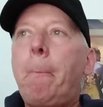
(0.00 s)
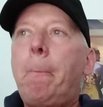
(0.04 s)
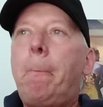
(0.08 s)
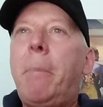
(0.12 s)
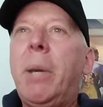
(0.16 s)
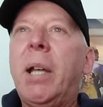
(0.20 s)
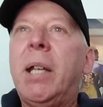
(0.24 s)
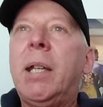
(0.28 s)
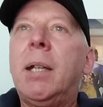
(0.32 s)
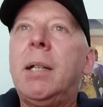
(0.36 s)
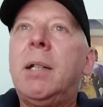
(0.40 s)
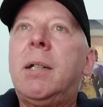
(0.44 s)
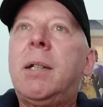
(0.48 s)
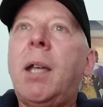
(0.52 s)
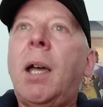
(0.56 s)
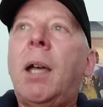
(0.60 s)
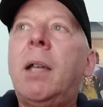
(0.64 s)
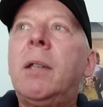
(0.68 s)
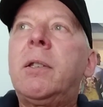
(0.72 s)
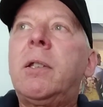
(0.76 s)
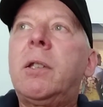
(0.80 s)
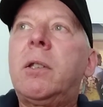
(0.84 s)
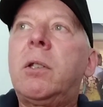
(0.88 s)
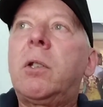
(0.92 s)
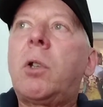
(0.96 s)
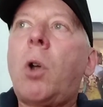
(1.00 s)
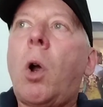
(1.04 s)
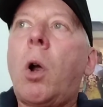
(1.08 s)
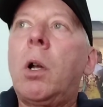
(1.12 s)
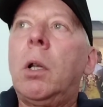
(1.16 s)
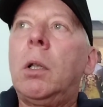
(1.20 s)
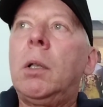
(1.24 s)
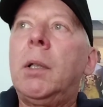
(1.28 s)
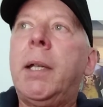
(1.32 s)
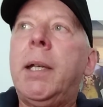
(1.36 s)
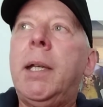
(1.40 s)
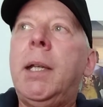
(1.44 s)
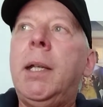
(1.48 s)
but it does
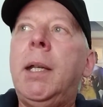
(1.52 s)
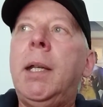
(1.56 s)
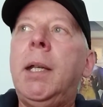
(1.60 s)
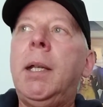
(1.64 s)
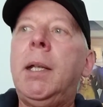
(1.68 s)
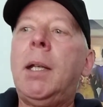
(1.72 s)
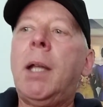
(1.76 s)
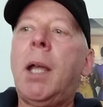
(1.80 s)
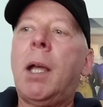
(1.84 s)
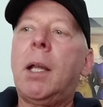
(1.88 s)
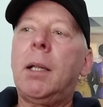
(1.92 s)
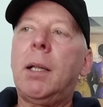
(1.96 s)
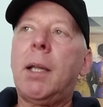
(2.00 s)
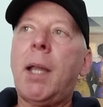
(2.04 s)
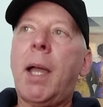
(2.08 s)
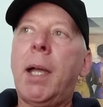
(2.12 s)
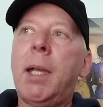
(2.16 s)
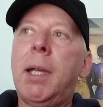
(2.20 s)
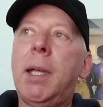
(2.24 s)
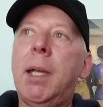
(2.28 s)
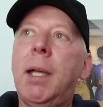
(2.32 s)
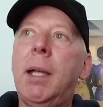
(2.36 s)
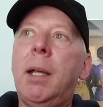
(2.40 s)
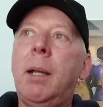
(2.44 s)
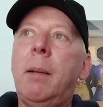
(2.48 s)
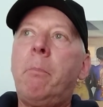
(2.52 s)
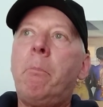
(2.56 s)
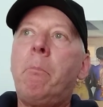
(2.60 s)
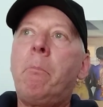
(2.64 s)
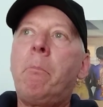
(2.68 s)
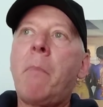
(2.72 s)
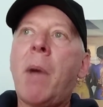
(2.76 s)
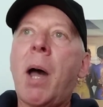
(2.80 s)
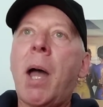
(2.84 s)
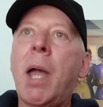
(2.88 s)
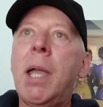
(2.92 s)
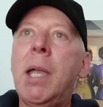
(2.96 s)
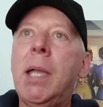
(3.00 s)
start leaning like it
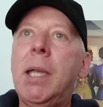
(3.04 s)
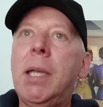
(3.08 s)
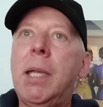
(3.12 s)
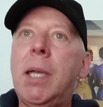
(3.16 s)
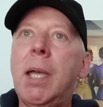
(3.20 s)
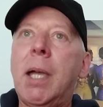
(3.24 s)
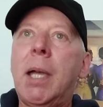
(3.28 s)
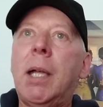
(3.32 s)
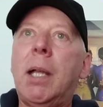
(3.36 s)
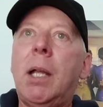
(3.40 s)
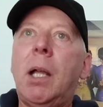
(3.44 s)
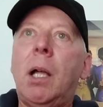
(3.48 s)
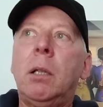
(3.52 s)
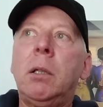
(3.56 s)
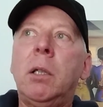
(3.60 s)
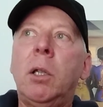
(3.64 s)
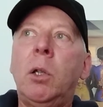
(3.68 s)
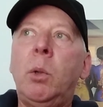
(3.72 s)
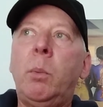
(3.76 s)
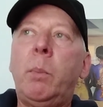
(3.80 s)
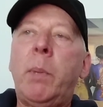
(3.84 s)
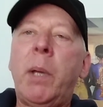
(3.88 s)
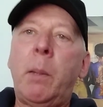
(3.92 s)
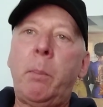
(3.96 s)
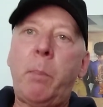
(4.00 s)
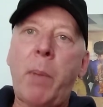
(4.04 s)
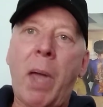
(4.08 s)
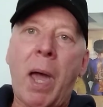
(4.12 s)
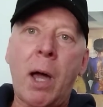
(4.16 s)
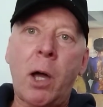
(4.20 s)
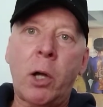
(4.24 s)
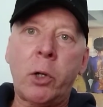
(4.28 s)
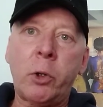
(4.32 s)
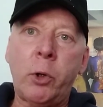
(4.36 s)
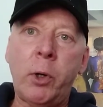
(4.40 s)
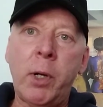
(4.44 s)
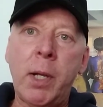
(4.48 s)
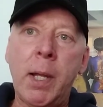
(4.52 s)
might get a little bit
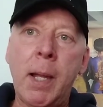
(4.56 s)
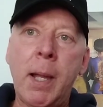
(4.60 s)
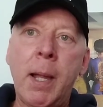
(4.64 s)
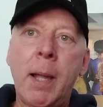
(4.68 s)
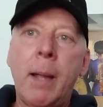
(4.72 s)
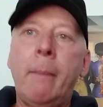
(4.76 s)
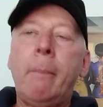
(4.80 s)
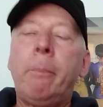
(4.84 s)
powdery